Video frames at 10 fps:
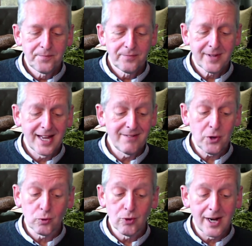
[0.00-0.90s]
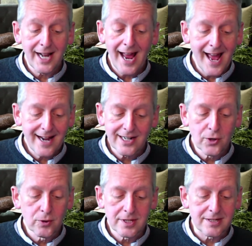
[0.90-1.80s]
And if your right hand
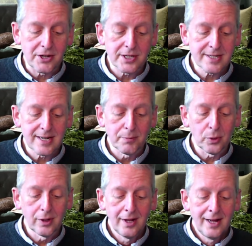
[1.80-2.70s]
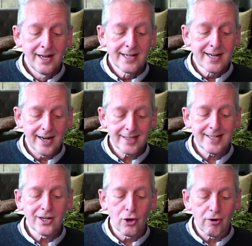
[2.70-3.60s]
causes you to stumble, cut
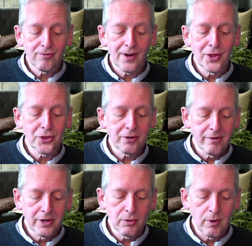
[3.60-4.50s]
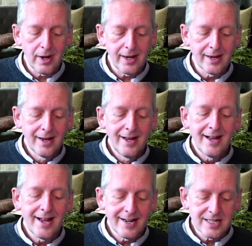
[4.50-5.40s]
it off and throw it away.
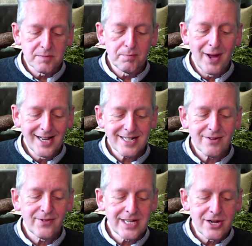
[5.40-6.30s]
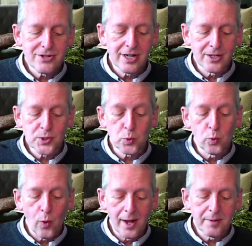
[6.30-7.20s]
It is better for you to lose
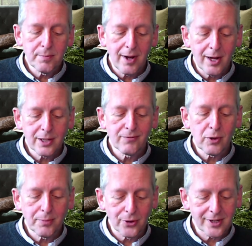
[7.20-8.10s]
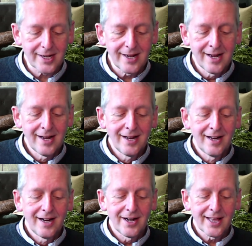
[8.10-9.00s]
one part of your body
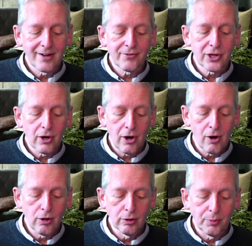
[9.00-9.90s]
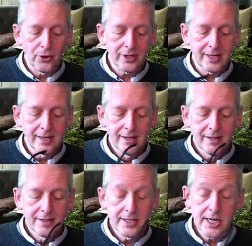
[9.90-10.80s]
than for your whole body
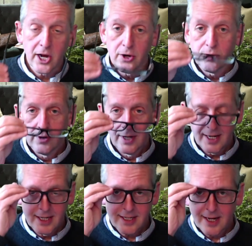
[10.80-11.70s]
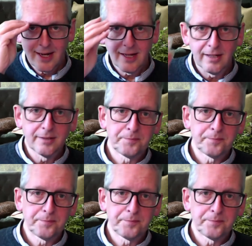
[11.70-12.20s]
to go into hell.